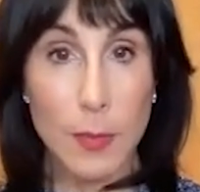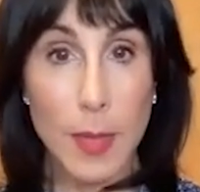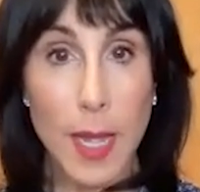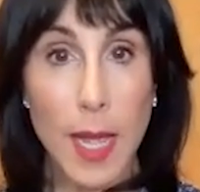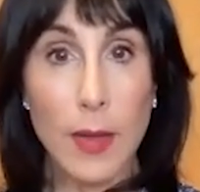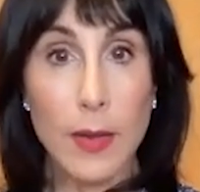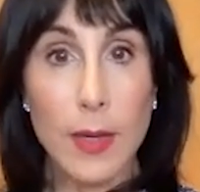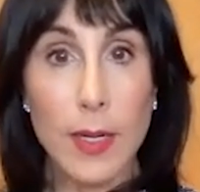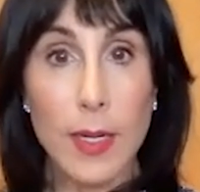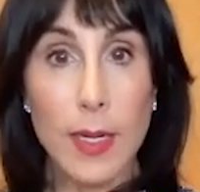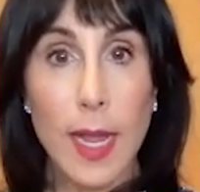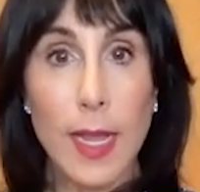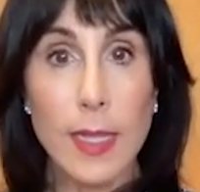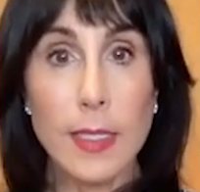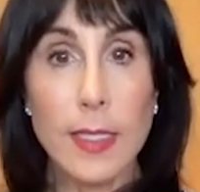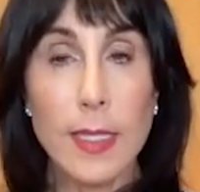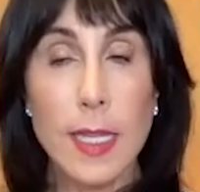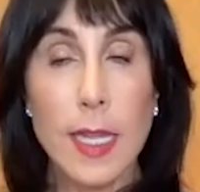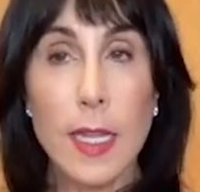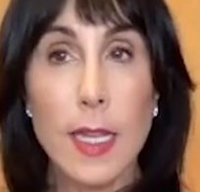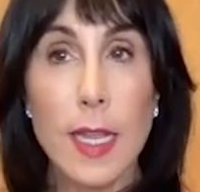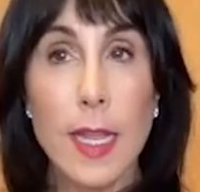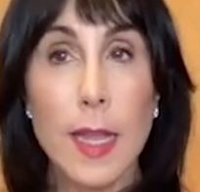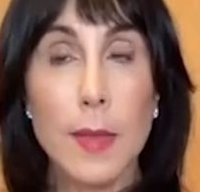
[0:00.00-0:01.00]
about it. I
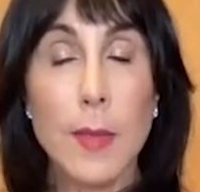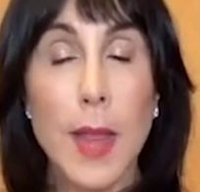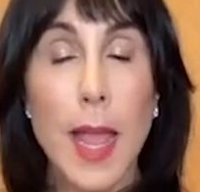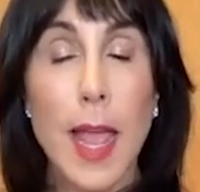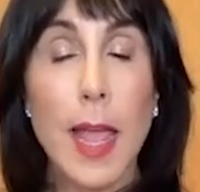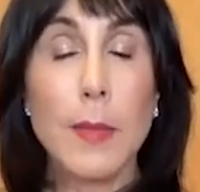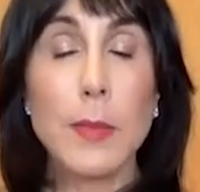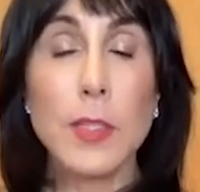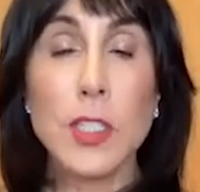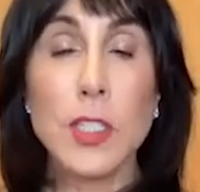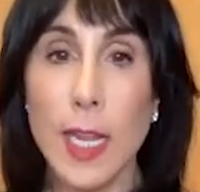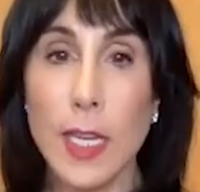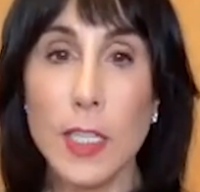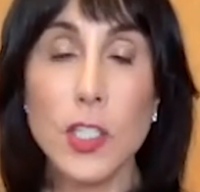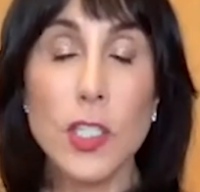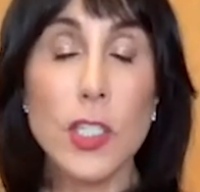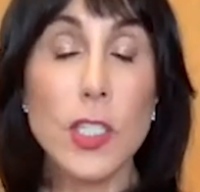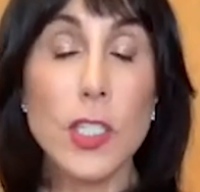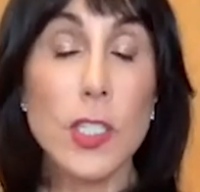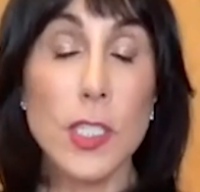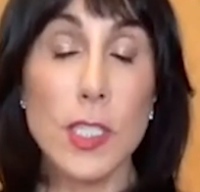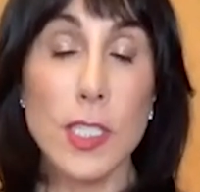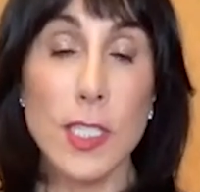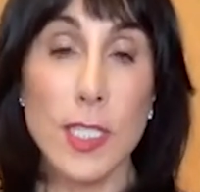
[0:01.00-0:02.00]
said, and I was
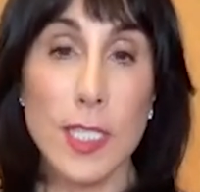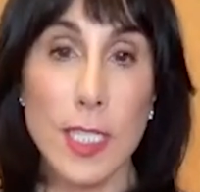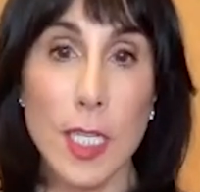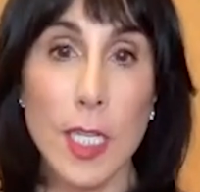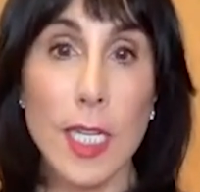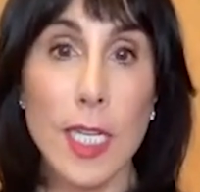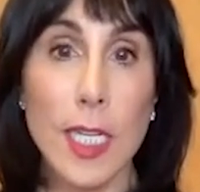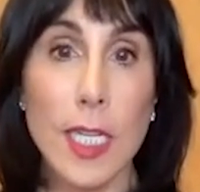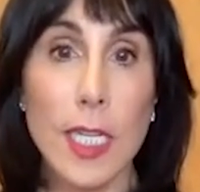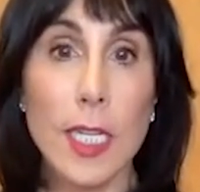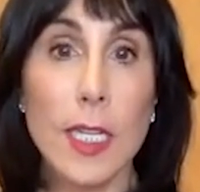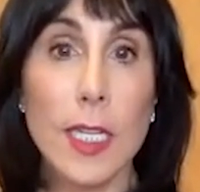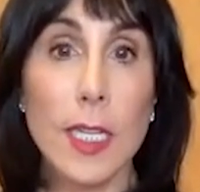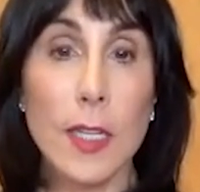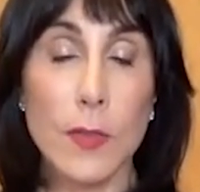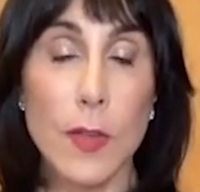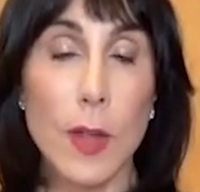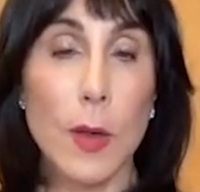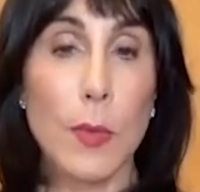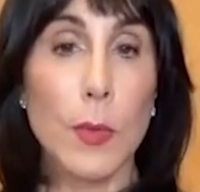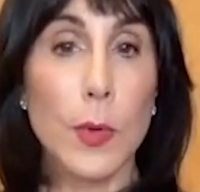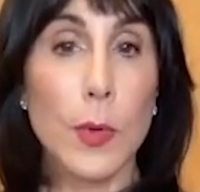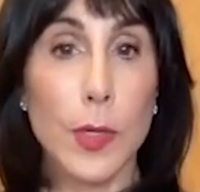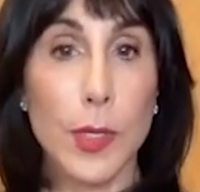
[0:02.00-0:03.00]
anxious to see
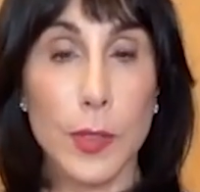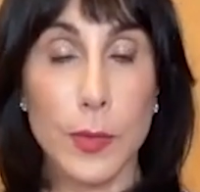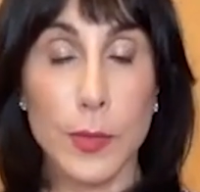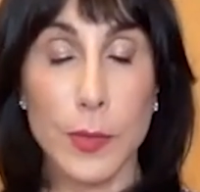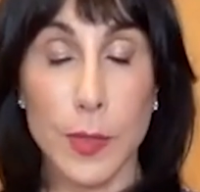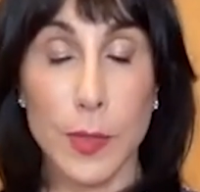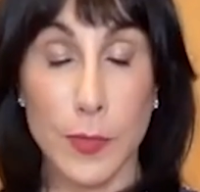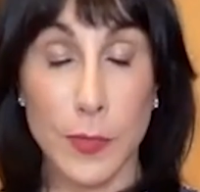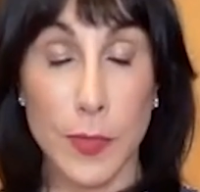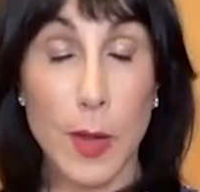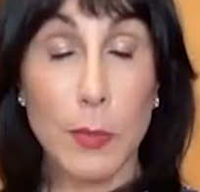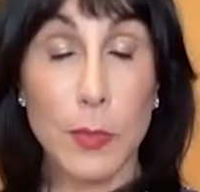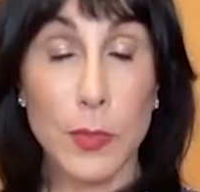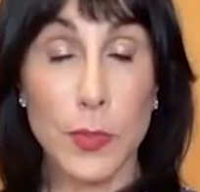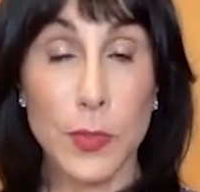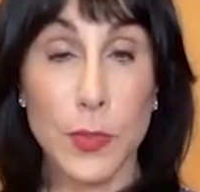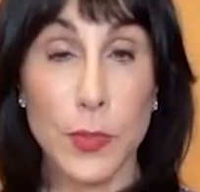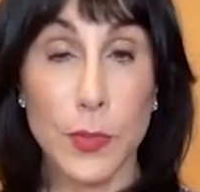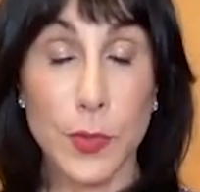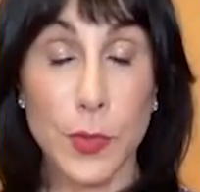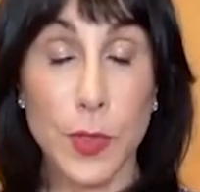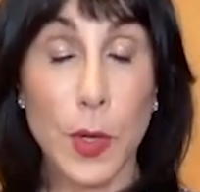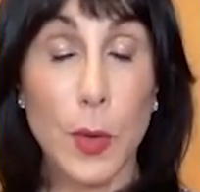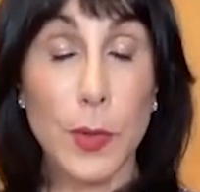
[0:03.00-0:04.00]
if I were, go- if I
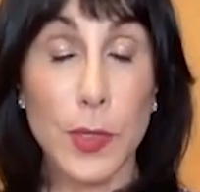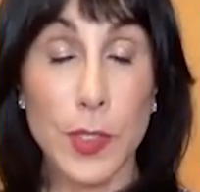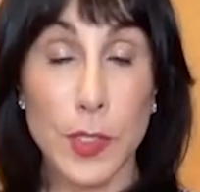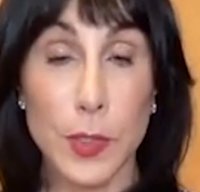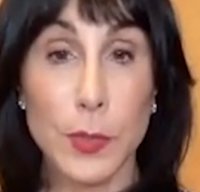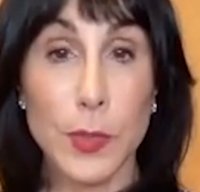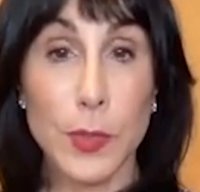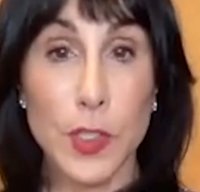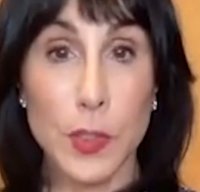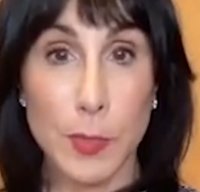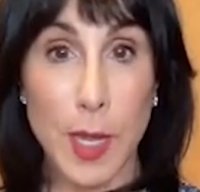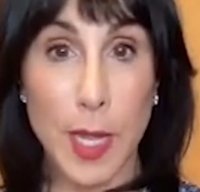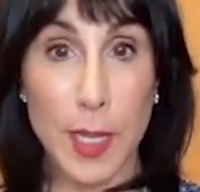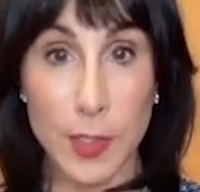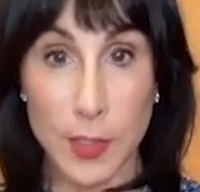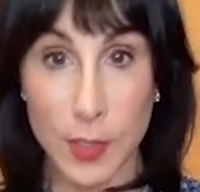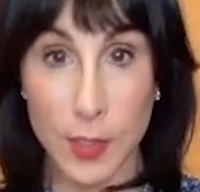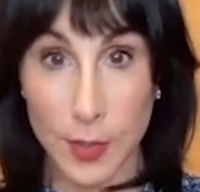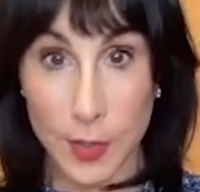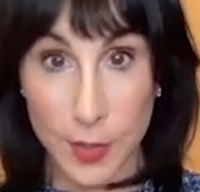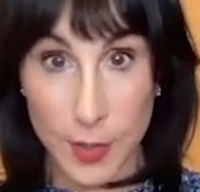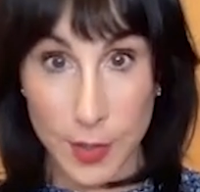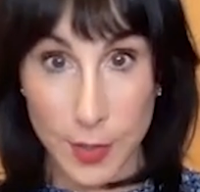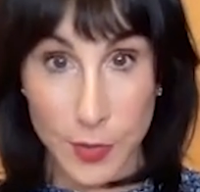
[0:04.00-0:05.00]
was going to respond
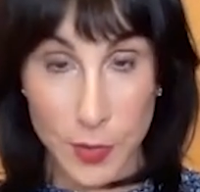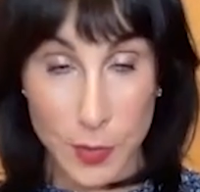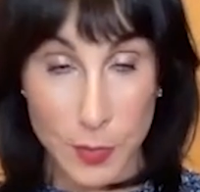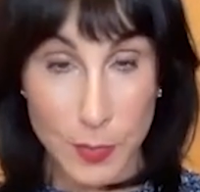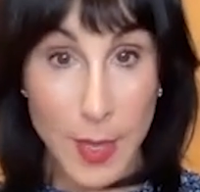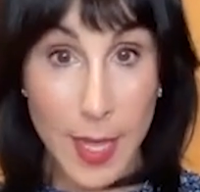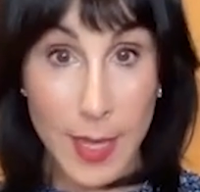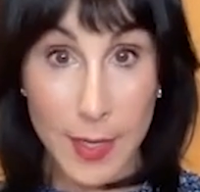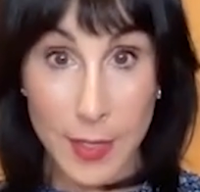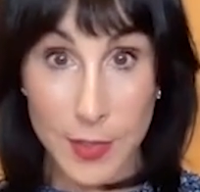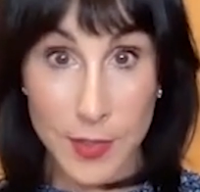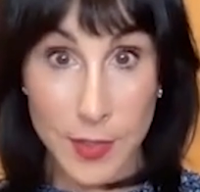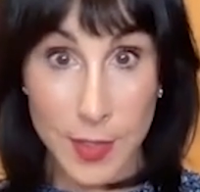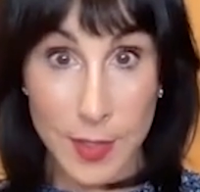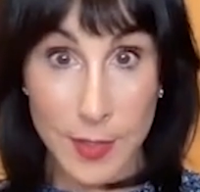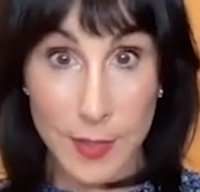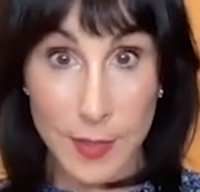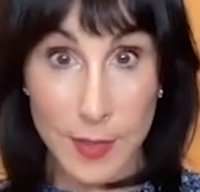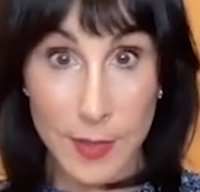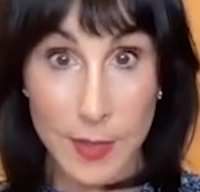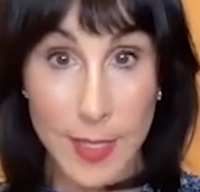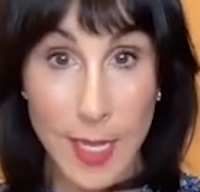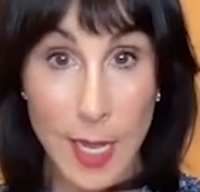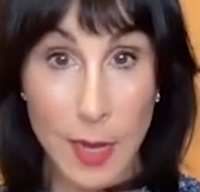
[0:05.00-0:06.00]
to this
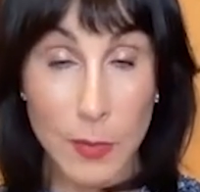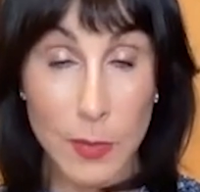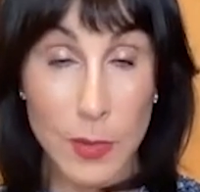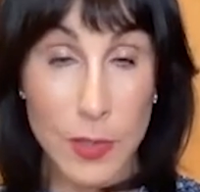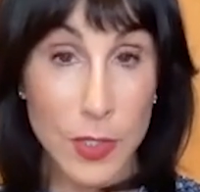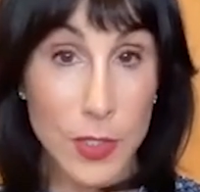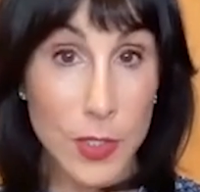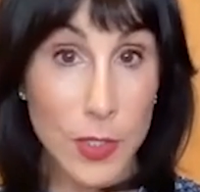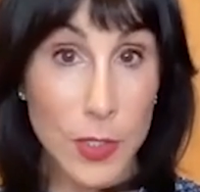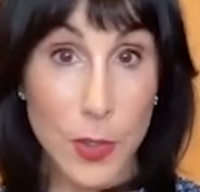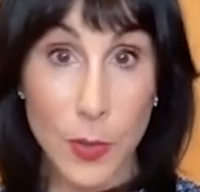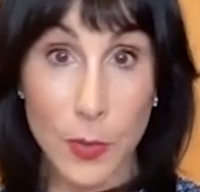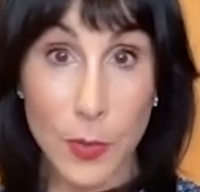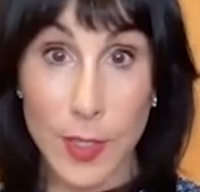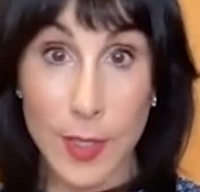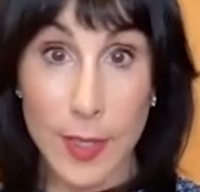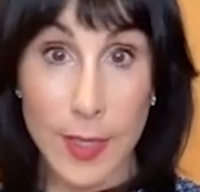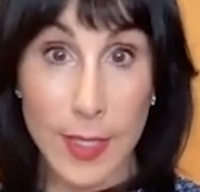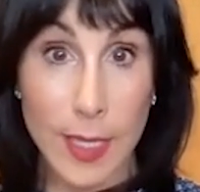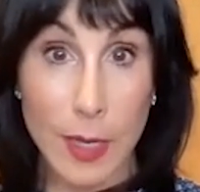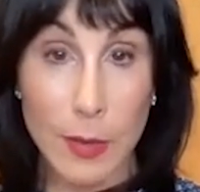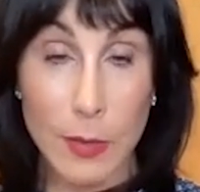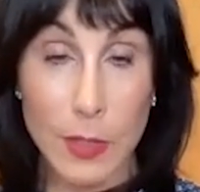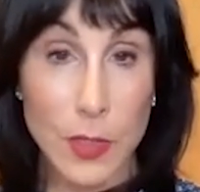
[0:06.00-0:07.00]
medicine. That was the only
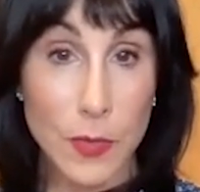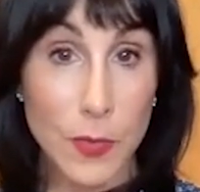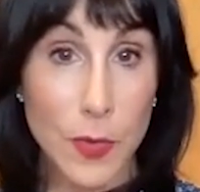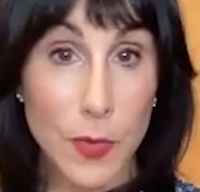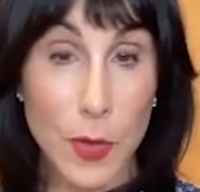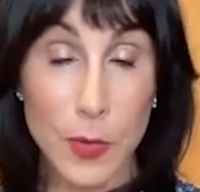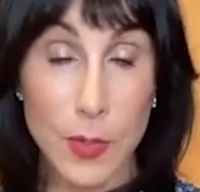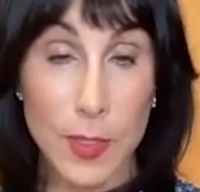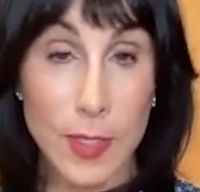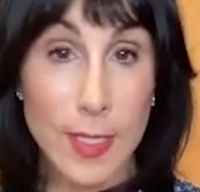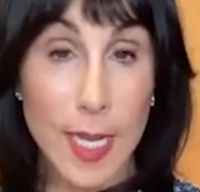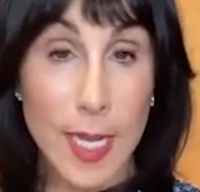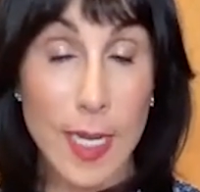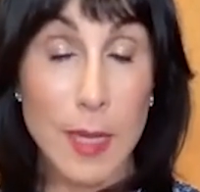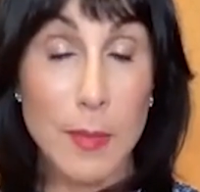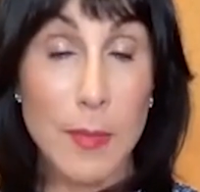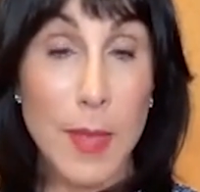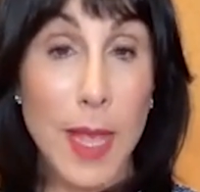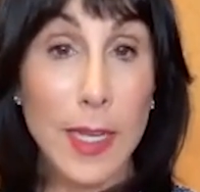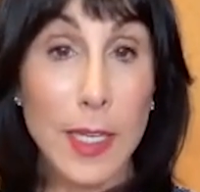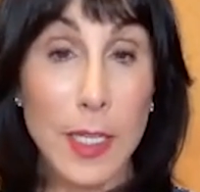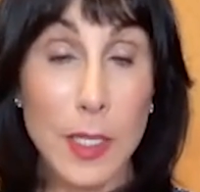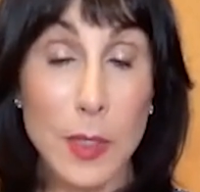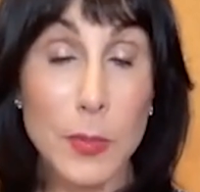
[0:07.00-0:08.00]
thing I was focused on.
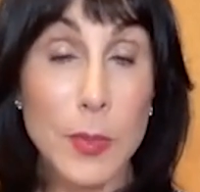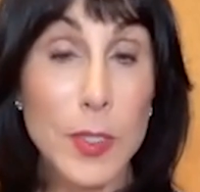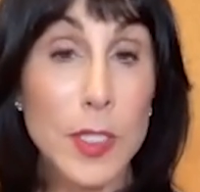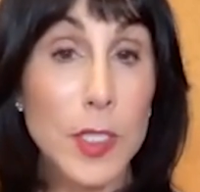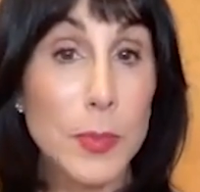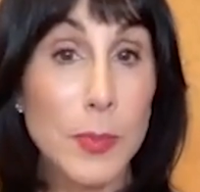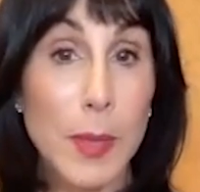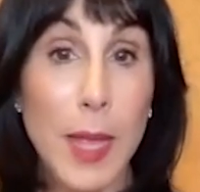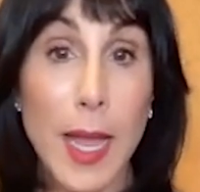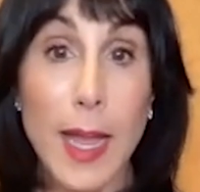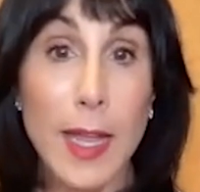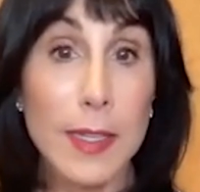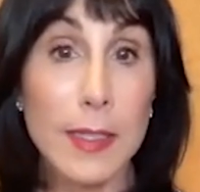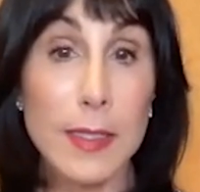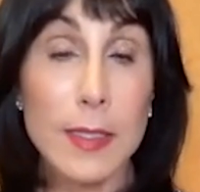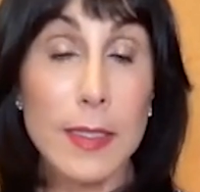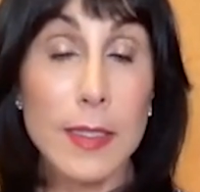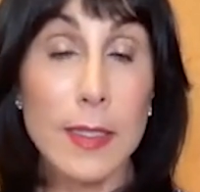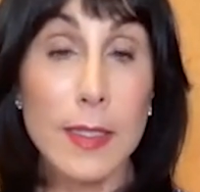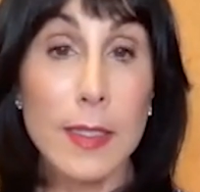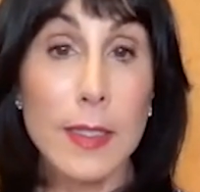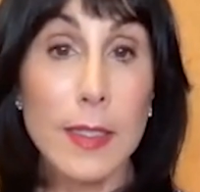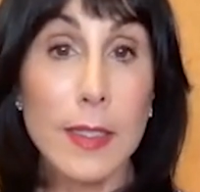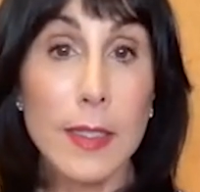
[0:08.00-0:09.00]
Am I going to respond?